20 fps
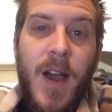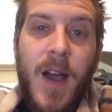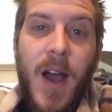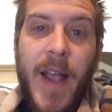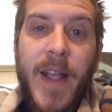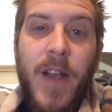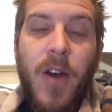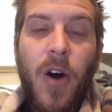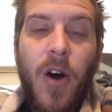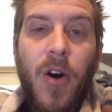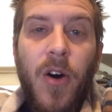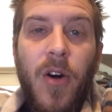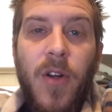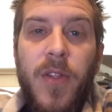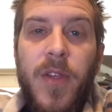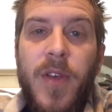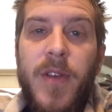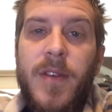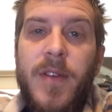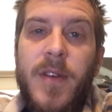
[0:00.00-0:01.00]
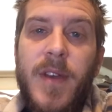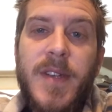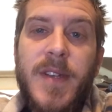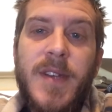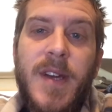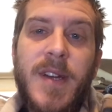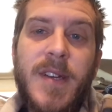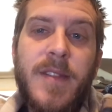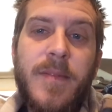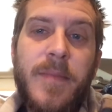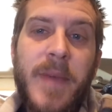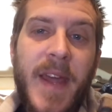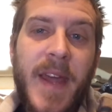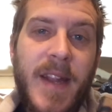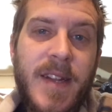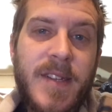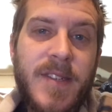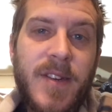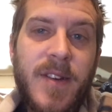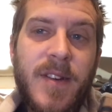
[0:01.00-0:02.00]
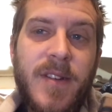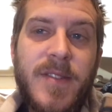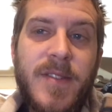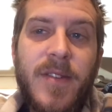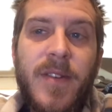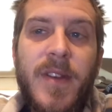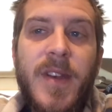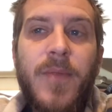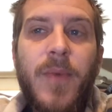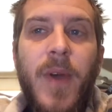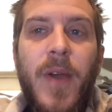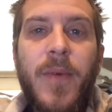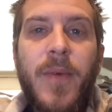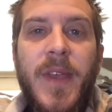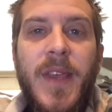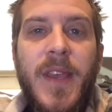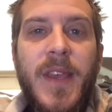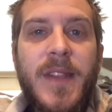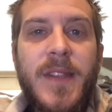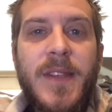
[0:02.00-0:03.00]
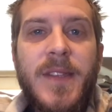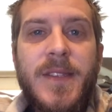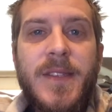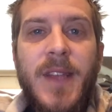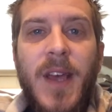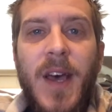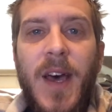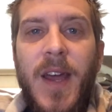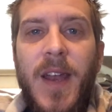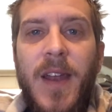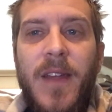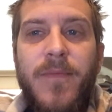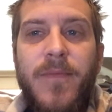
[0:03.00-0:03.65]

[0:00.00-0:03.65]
I called, I talked to the manager, is there any way we can get this done?